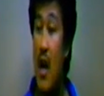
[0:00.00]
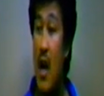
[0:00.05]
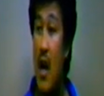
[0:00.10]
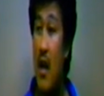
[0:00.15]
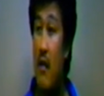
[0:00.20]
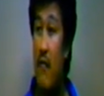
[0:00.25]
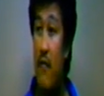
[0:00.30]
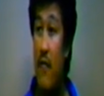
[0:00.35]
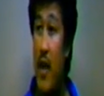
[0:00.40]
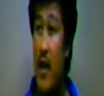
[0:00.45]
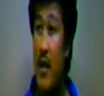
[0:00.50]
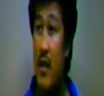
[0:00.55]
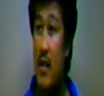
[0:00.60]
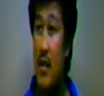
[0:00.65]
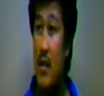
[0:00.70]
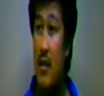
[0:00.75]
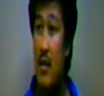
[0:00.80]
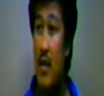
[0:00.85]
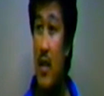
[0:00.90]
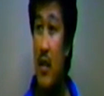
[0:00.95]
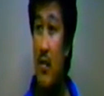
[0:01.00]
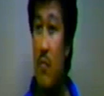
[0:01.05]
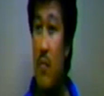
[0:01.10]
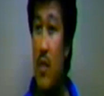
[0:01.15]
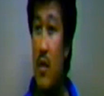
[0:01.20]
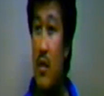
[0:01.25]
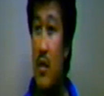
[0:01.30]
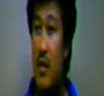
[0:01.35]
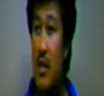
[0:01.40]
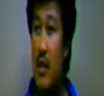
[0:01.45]
And the fighter, it doesn't
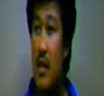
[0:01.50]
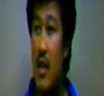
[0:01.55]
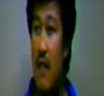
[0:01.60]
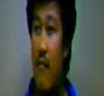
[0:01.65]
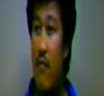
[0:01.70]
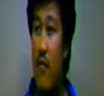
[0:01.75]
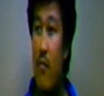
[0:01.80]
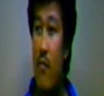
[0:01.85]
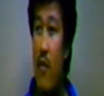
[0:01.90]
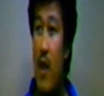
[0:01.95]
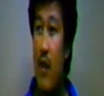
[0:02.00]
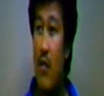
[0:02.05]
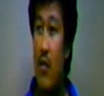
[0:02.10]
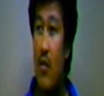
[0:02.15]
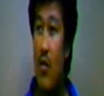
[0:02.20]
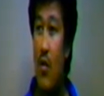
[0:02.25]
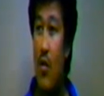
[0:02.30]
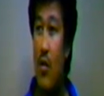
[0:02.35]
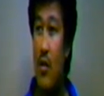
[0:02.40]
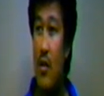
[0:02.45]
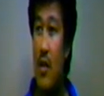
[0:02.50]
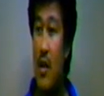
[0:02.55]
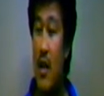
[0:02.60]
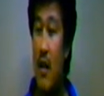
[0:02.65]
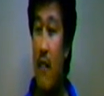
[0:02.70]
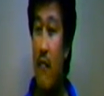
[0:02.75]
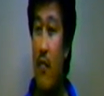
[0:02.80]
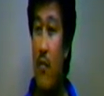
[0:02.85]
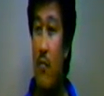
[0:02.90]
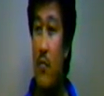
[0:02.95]
mean just come from around the corner. They
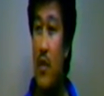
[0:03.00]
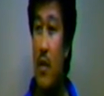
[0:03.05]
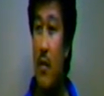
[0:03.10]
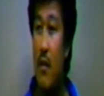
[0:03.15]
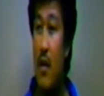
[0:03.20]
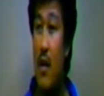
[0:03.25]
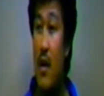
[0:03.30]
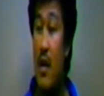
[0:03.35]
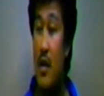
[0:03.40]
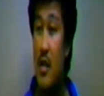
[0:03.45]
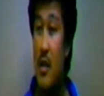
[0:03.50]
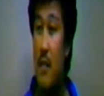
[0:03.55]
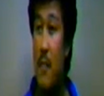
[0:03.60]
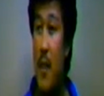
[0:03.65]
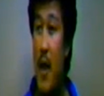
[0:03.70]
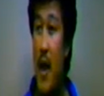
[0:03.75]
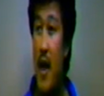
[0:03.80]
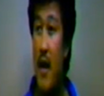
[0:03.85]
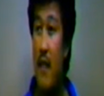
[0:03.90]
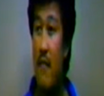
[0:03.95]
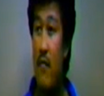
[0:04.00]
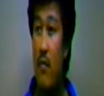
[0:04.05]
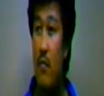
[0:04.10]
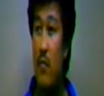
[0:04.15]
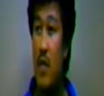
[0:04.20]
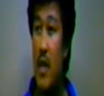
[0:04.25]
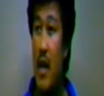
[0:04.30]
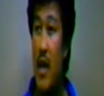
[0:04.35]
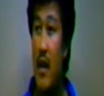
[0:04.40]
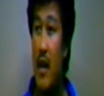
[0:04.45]
come from Japan, from
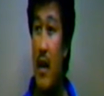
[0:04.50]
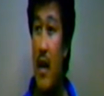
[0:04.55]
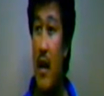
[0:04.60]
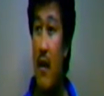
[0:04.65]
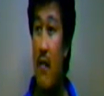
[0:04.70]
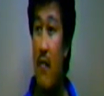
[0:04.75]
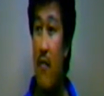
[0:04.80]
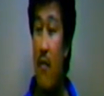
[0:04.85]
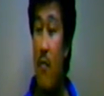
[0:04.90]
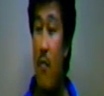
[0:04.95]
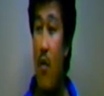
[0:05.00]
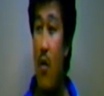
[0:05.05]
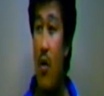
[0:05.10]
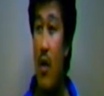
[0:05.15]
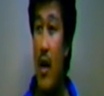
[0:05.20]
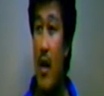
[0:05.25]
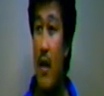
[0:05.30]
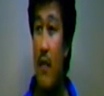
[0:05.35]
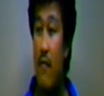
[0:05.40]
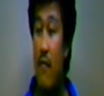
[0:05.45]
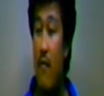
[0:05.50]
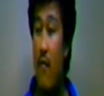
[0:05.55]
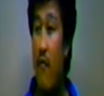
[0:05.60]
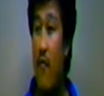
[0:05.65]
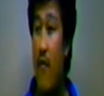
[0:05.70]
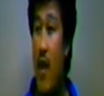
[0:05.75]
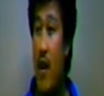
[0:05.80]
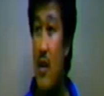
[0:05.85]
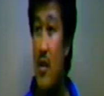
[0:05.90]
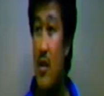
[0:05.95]
Thailand, from Holland, from
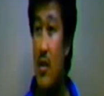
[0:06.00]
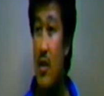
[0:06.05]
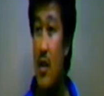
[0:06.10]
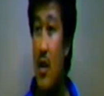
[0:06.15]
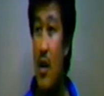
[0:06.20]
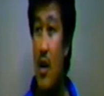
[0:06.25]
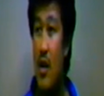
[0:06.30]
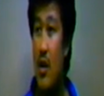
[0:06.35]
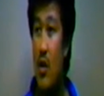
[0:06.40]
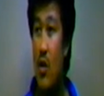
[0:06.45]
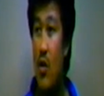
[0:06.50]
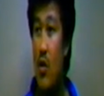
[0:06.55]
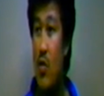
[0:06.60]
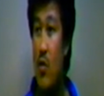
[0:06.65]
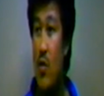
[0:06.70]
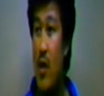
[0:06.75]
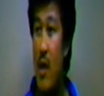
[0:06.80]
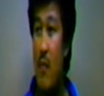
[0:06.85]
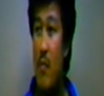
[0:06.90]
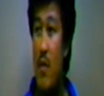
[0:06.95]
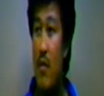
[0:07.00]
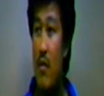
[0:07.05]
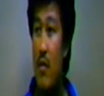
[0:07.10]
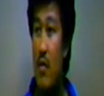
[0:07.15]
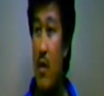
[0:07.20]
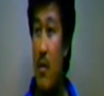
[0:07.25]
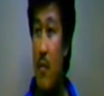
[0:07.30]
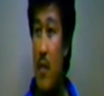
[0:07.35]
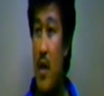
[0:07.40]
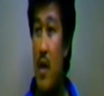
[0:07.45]
France, you know, you name it.
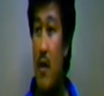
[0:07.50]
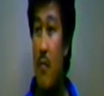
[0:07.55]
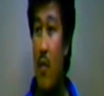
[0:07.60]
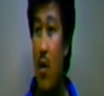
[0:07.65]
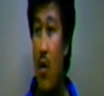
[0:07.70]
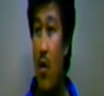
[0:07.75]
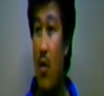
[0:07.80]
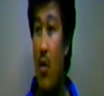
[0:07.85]
They beat them all.